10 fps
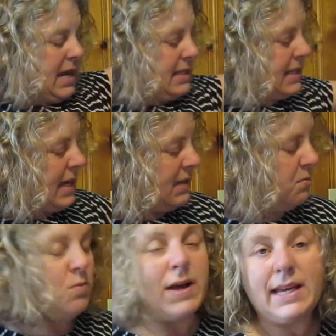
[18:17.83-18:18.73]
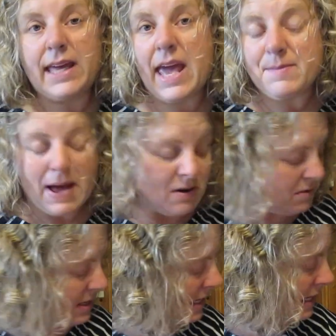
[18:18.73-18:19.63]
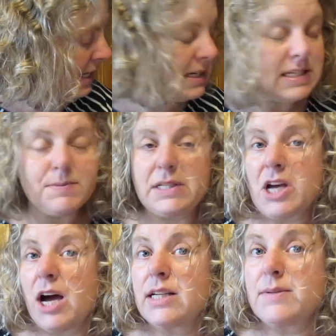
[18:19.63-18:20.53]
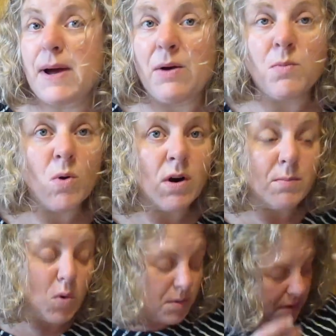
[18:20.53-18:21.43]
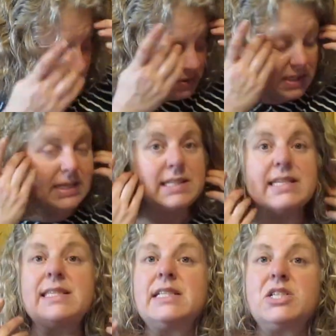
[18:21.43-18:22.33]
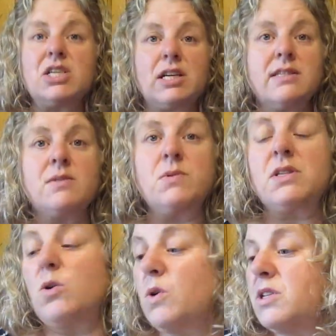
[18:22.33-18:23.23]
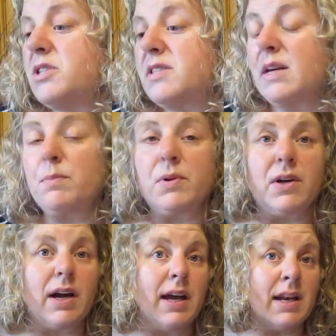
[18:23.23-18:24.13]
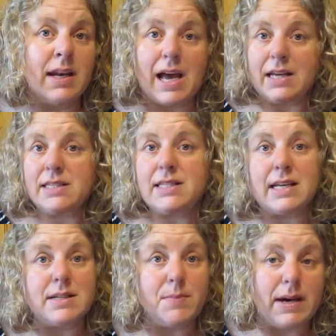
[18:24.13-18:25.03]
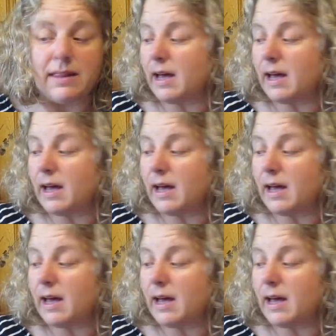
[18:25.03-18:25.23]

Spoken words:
I said when it came out that it needed to be talked about more. More people needed to stitch it because it was a gorgeous sampler, and I stand by